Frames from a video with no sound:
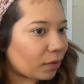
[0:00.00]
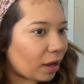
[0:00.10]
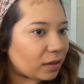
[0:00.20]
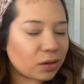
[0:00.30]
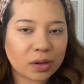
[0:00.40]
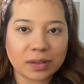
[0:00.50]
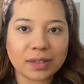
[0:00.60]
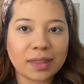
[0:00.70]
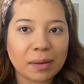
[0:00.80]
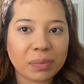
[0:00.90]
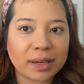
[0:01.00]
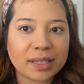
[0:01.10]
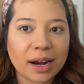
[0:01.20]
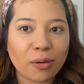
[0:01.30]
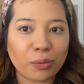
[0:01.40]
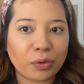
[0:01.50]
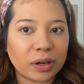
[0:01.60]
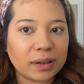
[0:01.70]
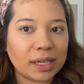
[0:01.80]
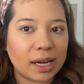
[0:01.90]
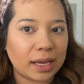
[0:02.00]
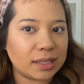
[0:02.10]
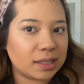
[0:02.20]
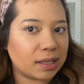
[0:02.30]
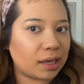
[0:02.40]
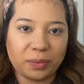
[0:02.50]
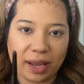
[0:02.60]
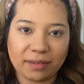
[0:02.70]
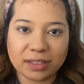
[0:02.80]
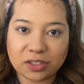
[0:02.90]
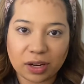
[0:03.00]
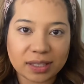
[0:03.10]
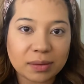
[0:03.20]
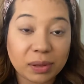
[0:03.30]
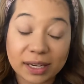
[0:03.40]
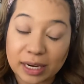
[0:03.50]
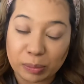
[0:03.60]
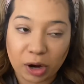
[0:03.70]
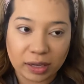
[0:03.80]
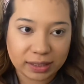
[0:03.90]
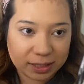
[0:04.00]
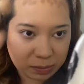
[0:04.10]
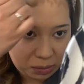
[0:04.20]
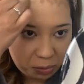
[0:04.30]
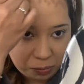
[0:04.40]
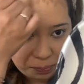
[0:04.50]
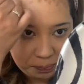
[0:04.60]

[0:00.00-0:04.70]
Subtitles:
As you can see, that blended out really nicely. We have to trust the blending process, people.